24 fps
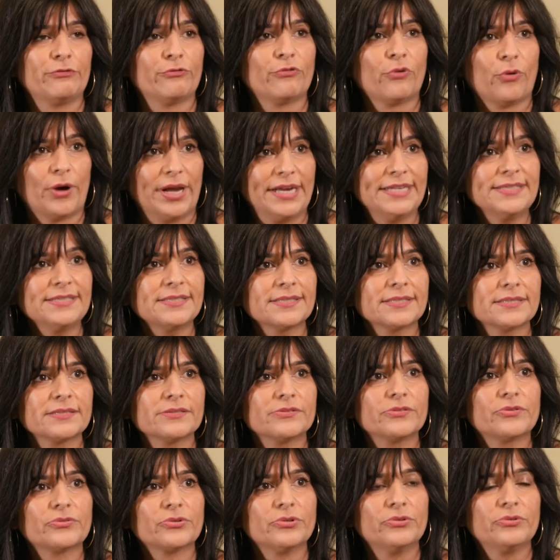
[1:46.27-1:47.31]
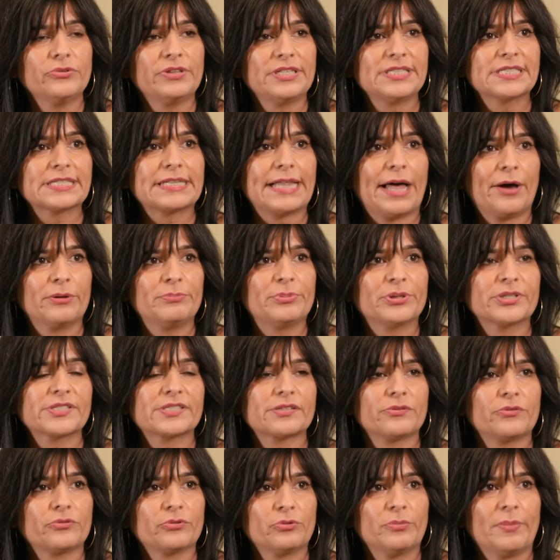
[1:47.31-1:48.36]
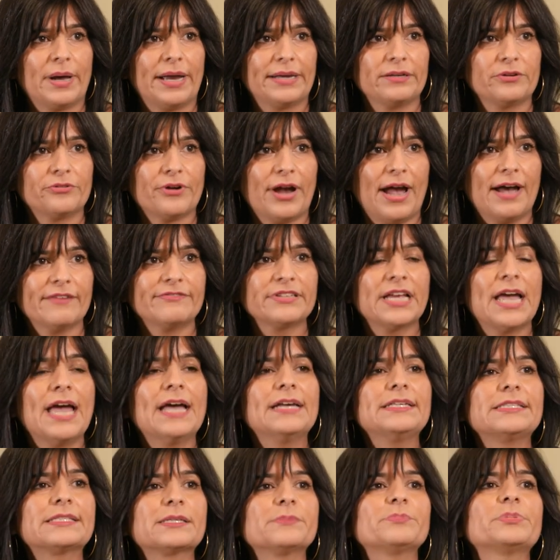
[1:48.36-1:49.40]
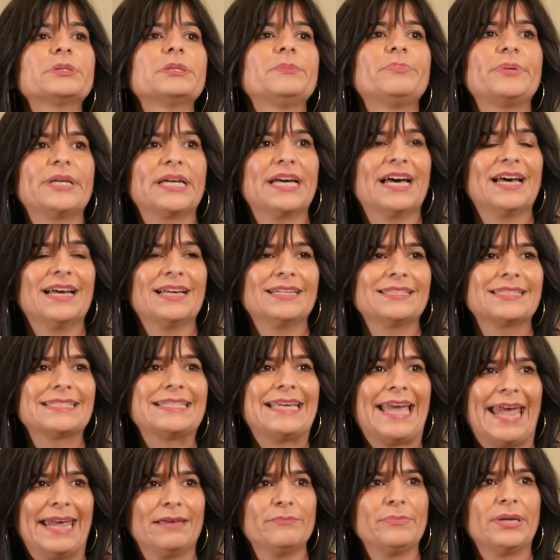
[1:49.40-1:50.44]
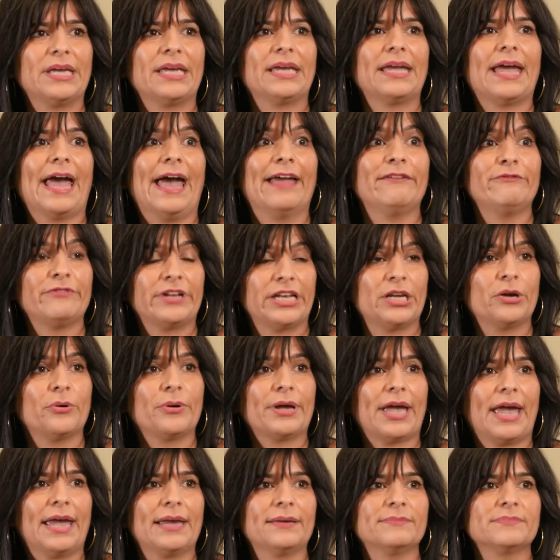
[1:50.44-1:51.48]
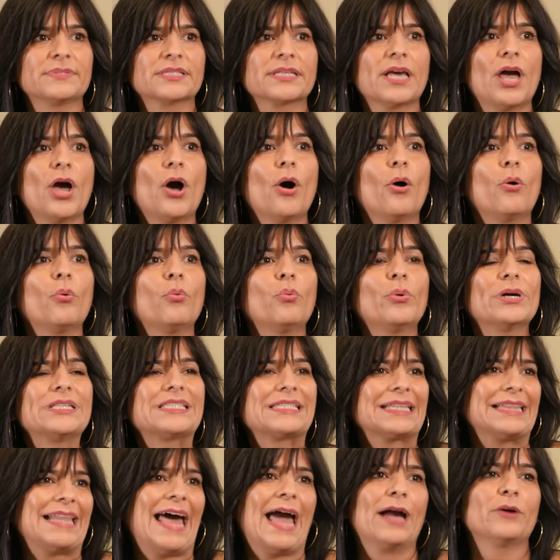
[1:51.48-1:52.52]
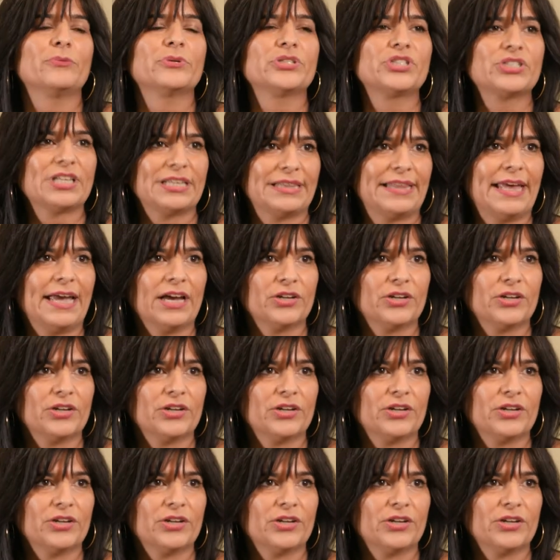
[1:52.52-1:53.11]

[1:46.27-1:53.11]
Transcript: a voice through these cloud books and through Minecraft simply because gaming and video games was a language that they